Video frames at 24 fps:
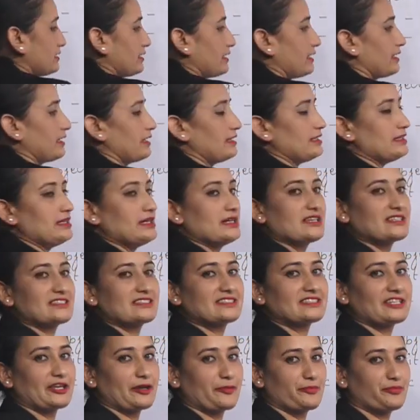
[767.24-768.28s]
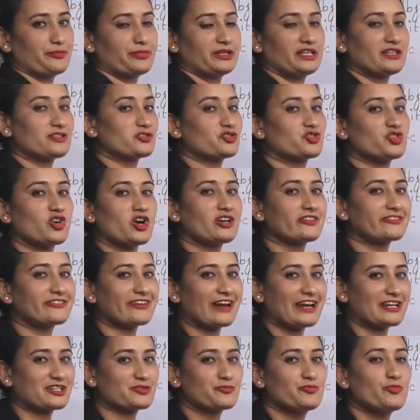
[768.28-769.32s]
in shape. Please don't
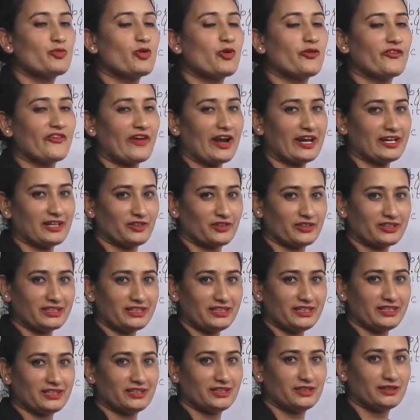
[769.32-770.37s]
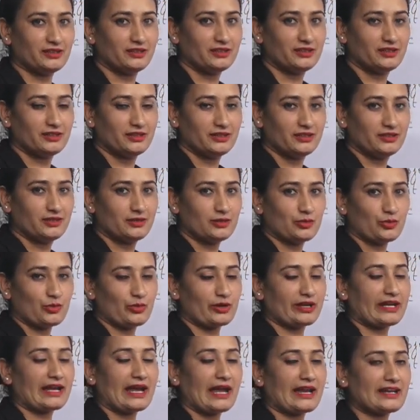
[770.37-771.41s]
write mobile. Okay,
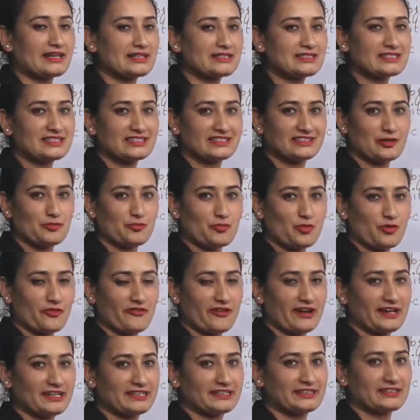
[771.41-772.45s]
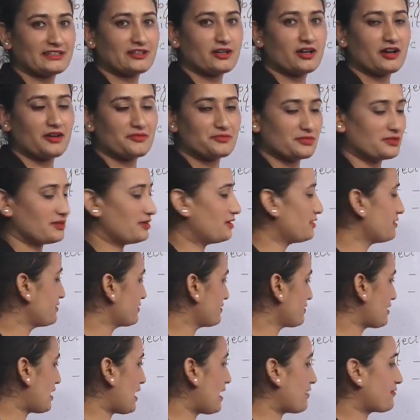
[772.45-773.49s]
we cannot see the mobile in the
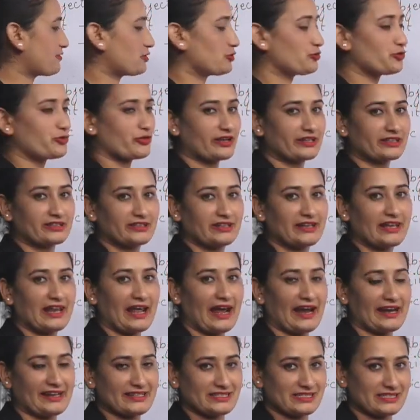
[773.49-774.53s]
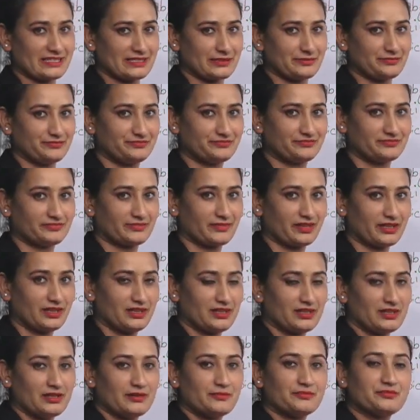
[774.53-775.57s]
after drawing the lines.
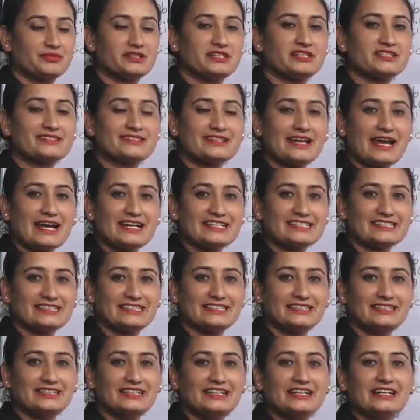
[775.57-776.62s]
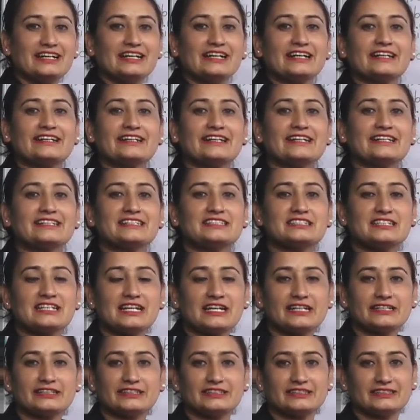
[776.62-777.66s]
Please write here
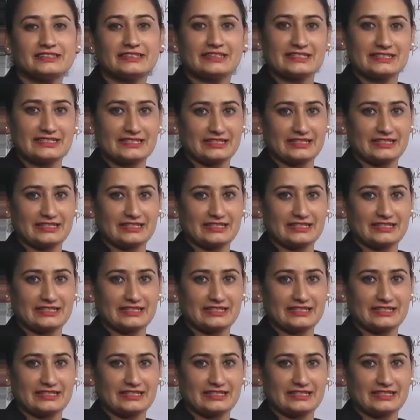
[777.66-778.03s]
rectangle in